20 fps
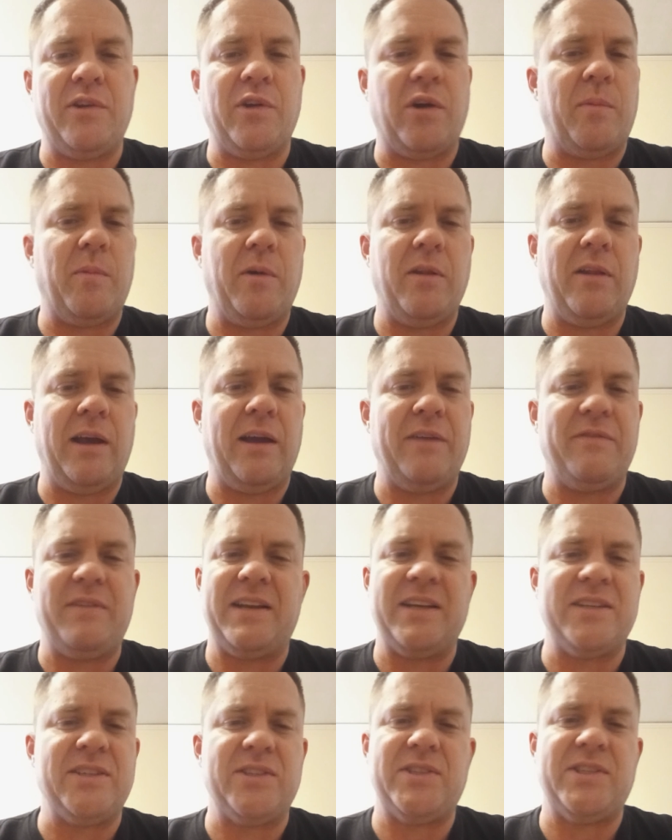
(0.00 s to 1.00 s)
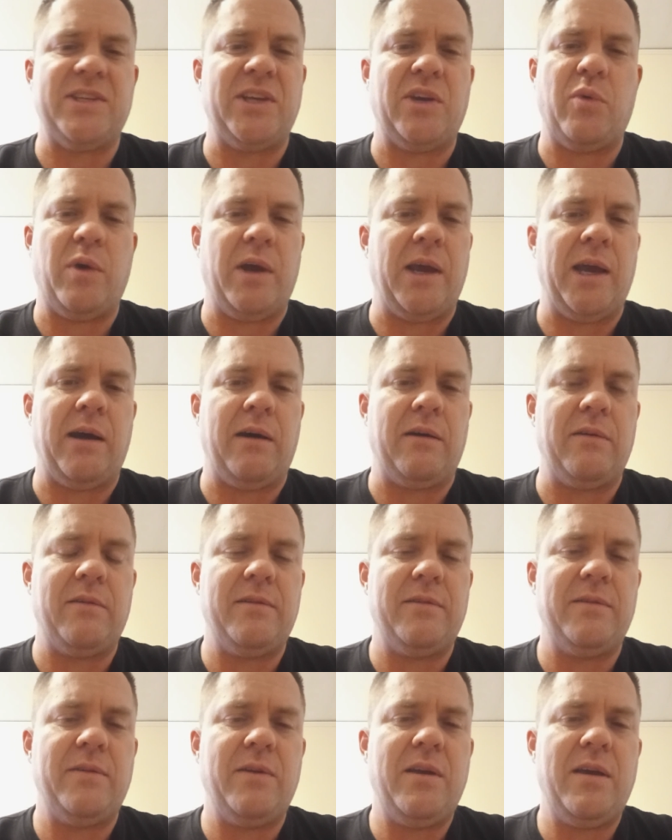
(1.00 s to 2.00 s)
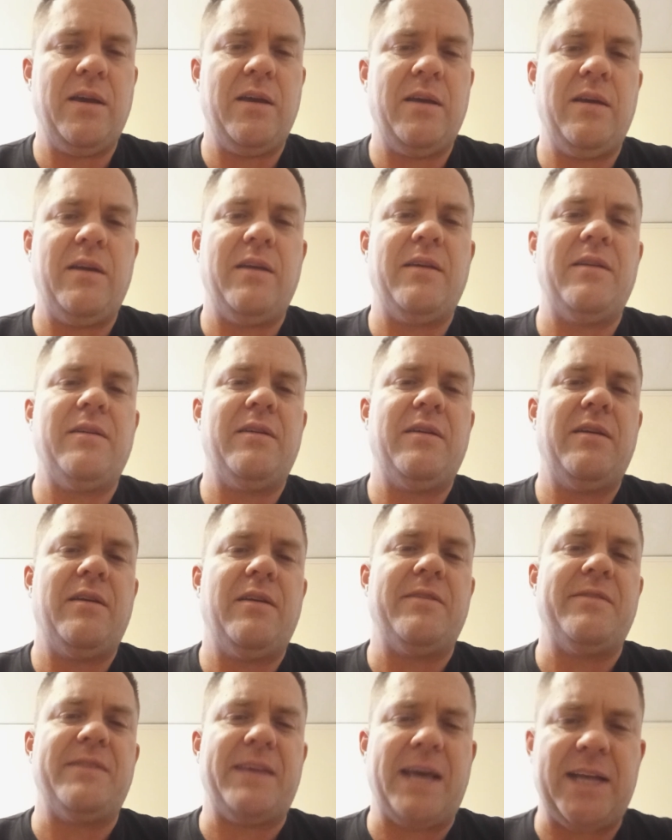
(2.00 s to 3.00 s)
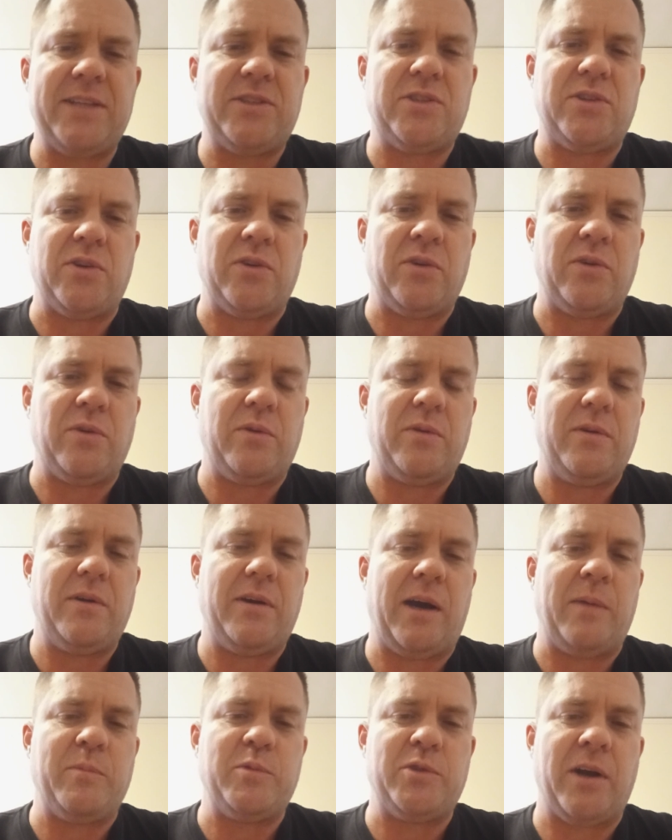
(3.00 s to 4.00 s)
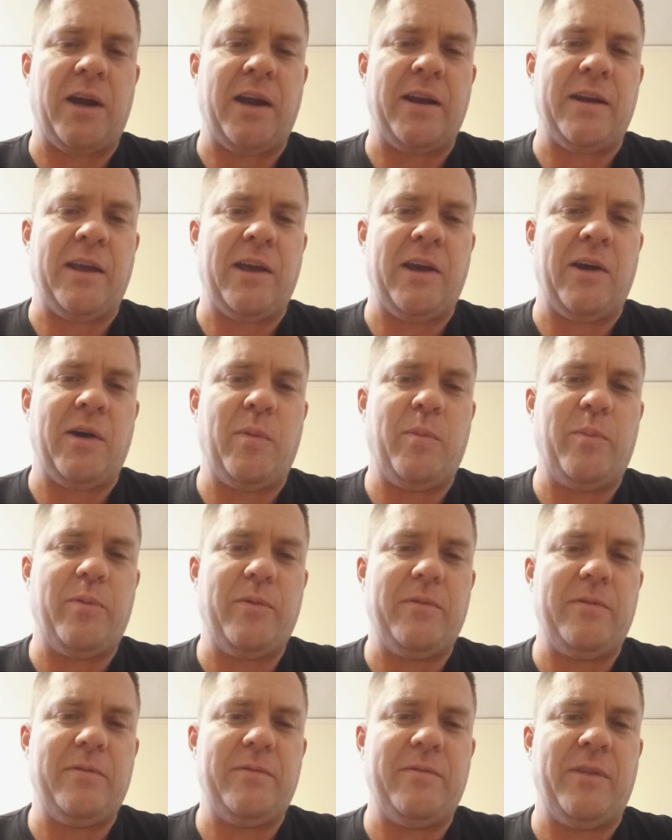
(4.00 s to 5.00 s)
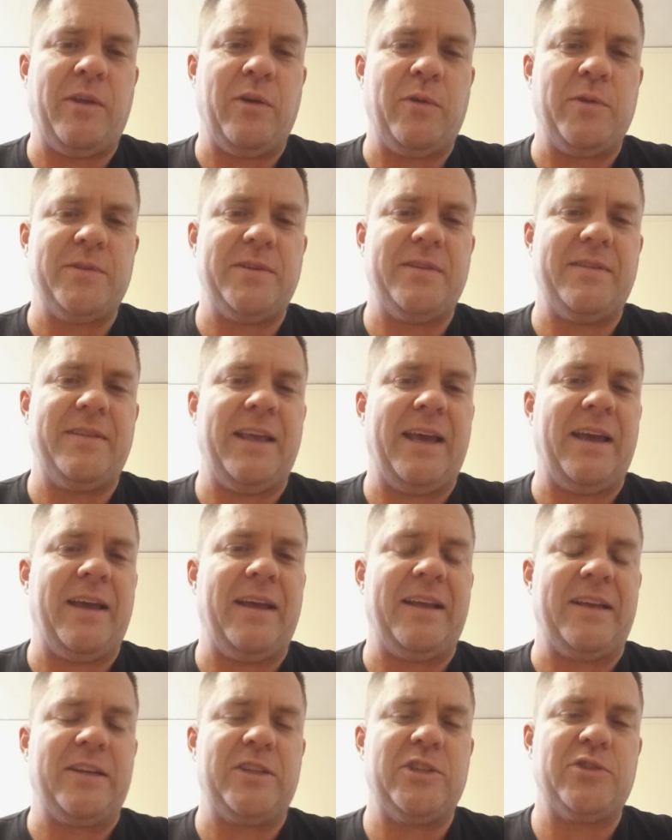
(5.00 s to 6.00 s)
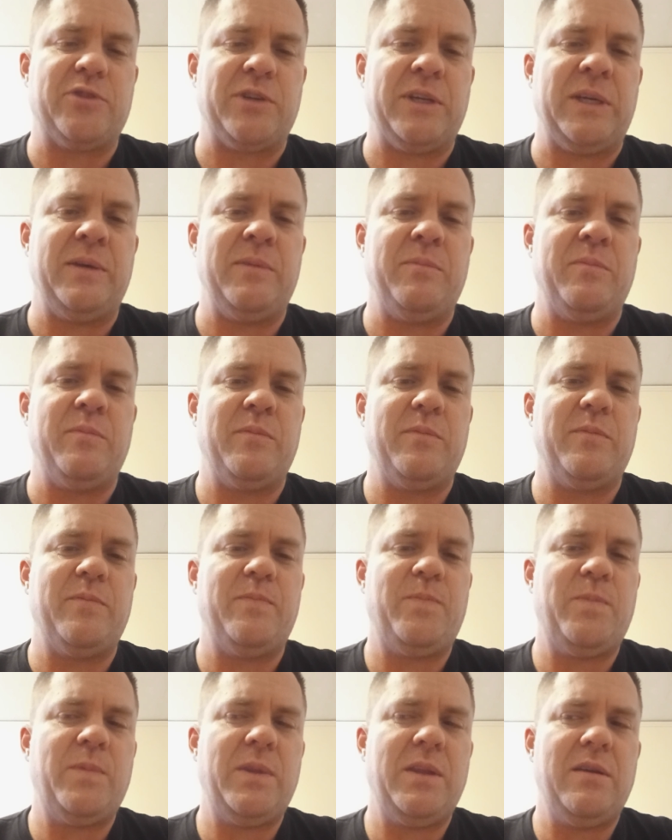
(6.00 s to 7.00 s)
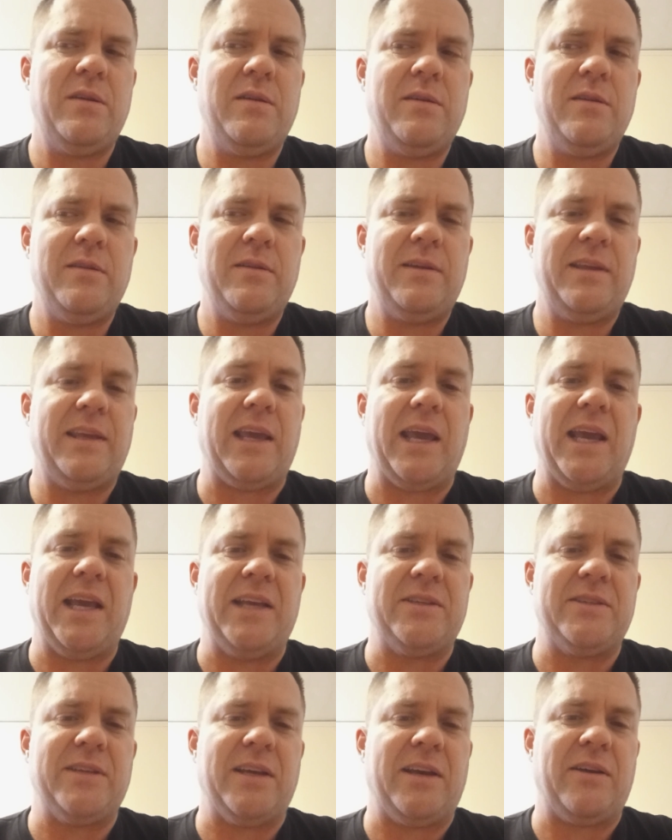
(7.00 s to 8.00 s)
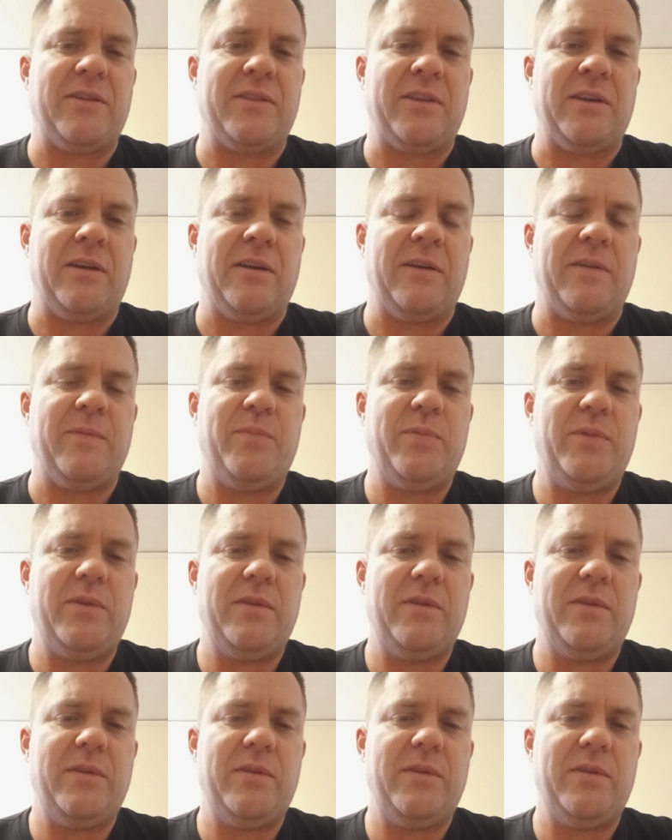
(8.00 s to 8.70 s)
a normal life. He doesn't see a way out. That's who I'm trying to help. Those that extreme case out there.